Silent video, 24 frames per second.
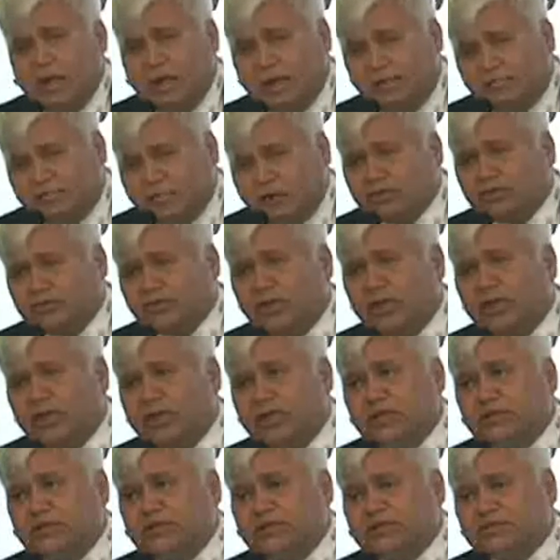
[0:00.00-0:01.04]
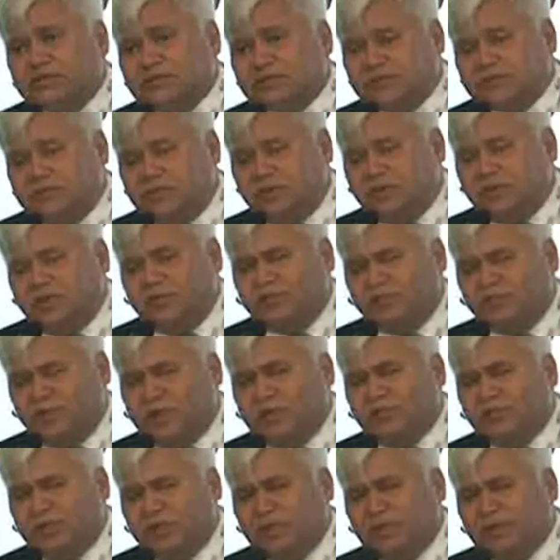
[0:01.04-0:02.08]
unfortunately, you know,
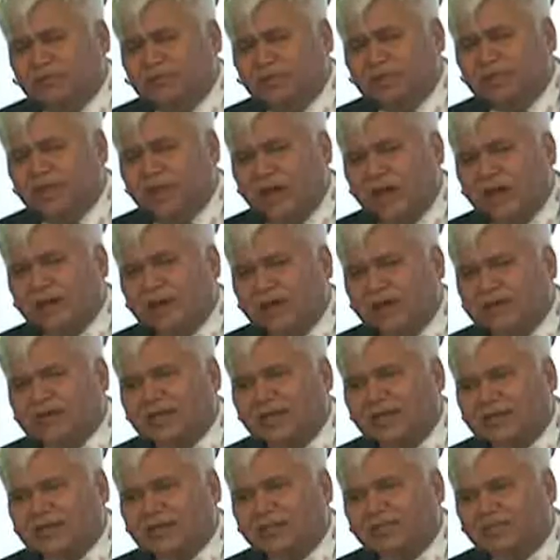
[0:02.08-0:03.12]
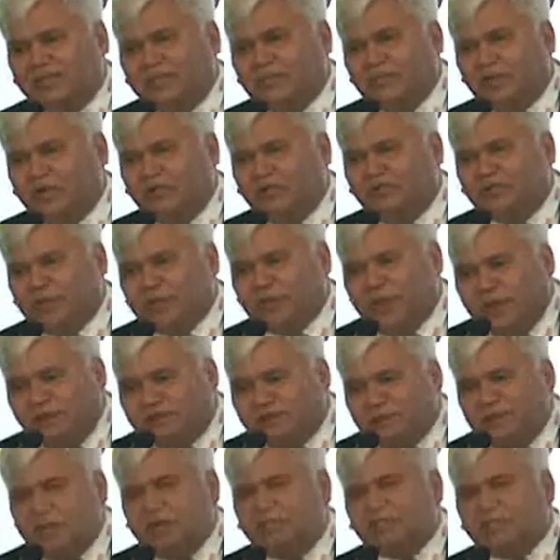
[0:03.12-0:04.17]
we are, you know, we
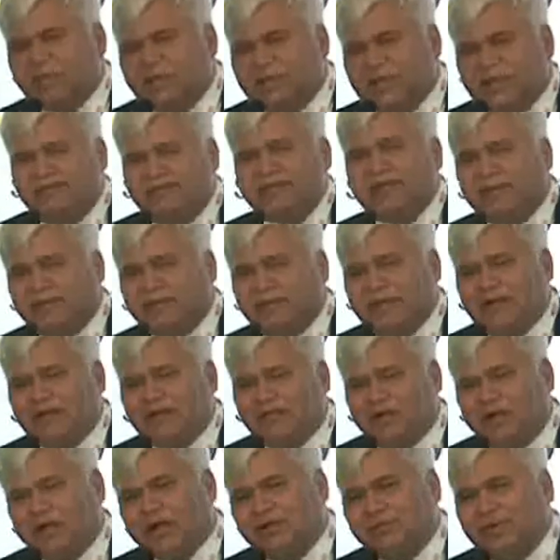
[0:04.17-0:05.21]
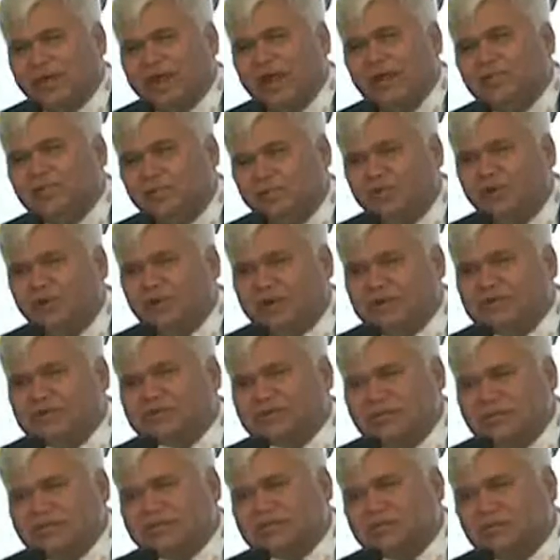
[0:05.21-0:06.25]
have been believing that whatever I'm doing
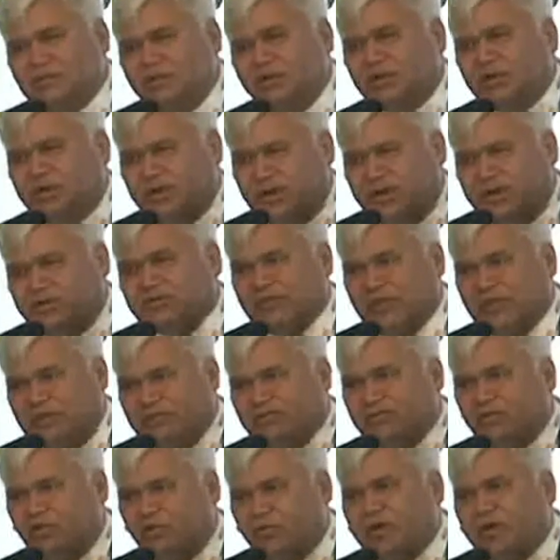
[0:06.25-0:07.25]
is okay, safe,